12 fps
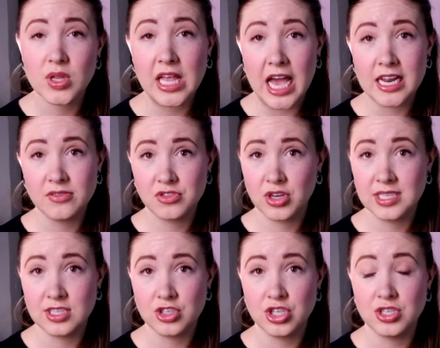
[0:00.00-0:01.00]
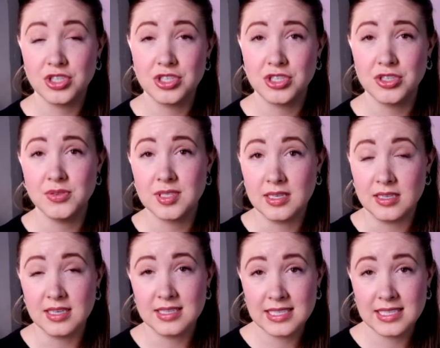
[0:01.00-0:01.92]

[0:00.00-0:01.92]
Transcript: glad I've transitioned to using